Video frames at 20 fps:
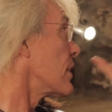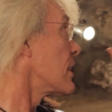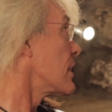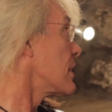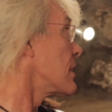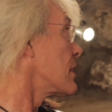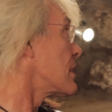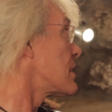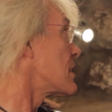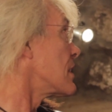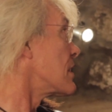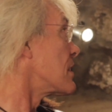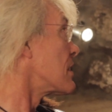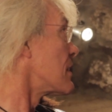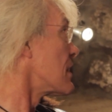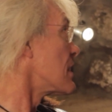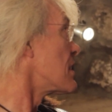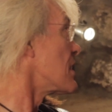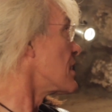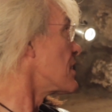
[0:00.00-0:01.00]
Well, this
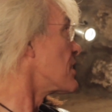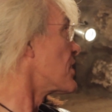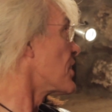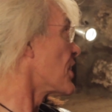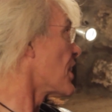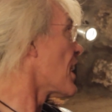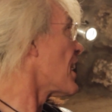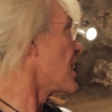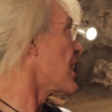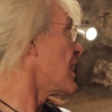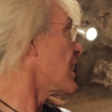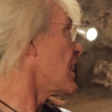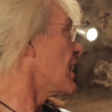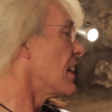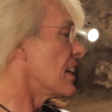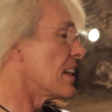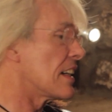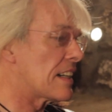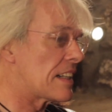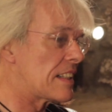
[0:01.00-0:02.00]
is the
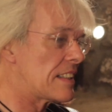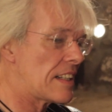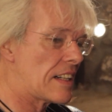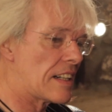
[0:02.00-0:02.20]
AER.